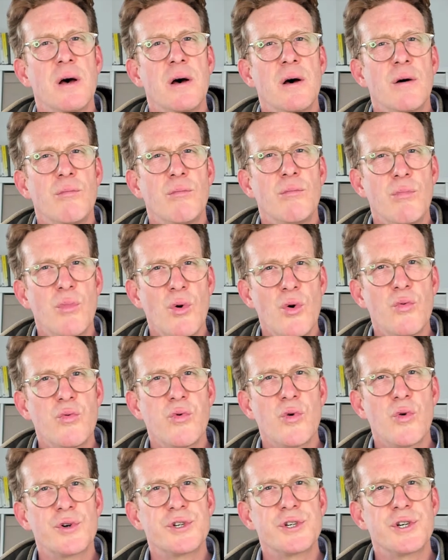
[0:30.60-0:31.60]
more
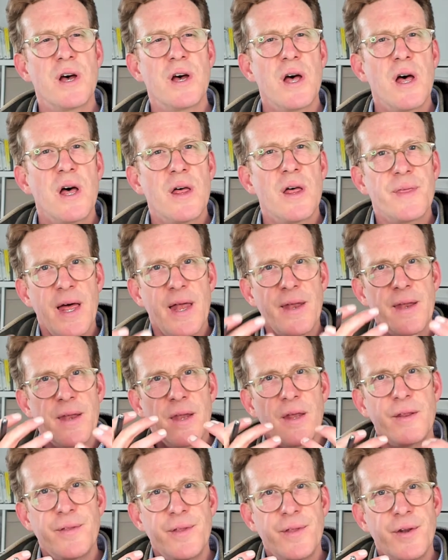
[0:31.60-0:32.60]
water than
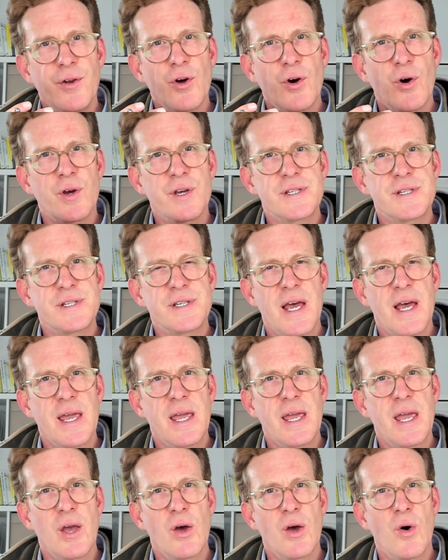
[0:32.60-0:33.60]
the dog is
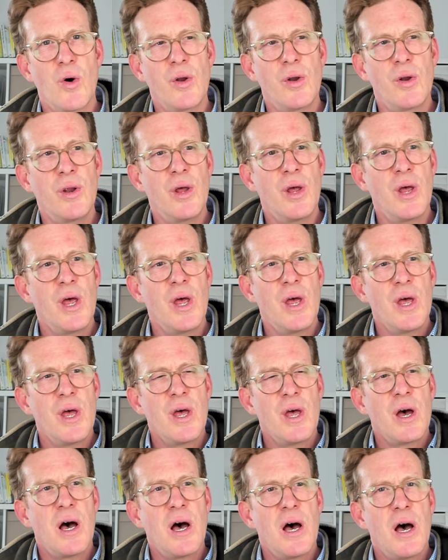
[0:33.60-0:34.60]
taking on.
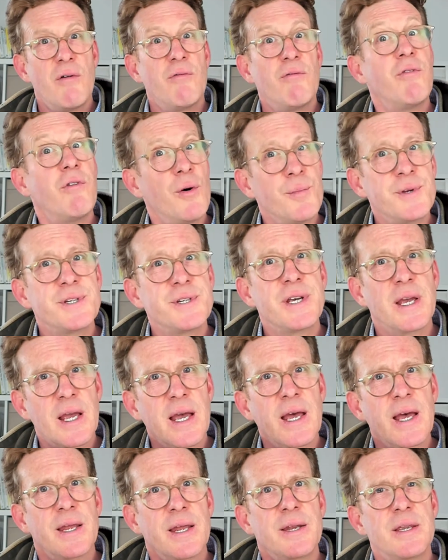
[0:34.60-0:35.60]
Vomiting
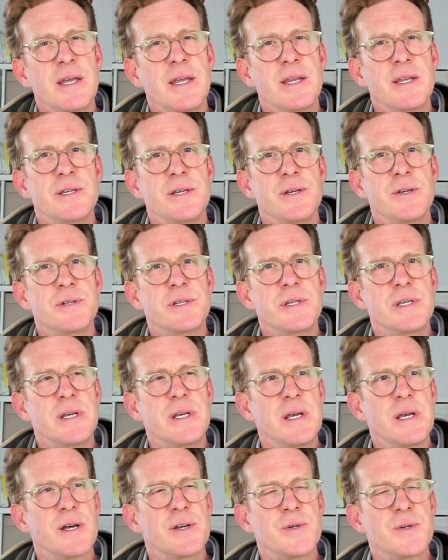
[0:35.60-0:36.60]
can induce
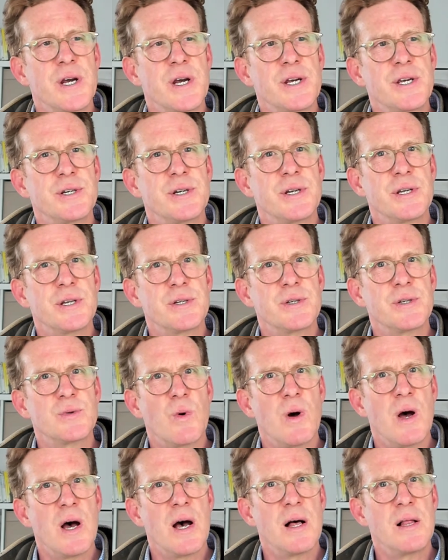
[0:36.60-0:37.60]
dehydration as
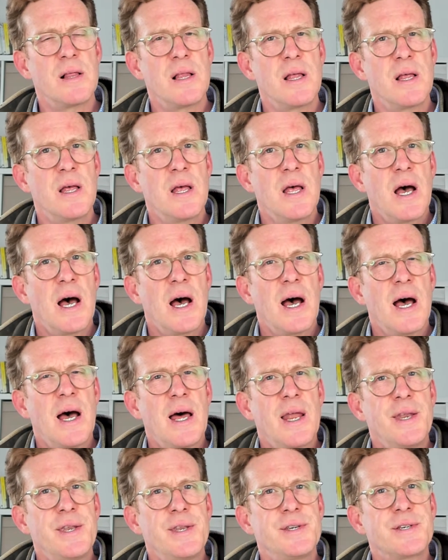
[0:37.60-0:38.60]
well.
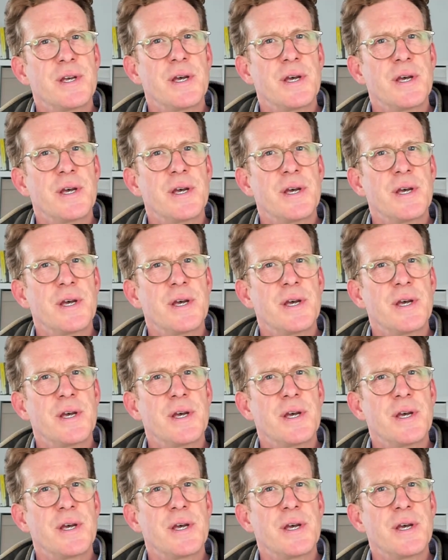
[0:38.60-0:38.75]
And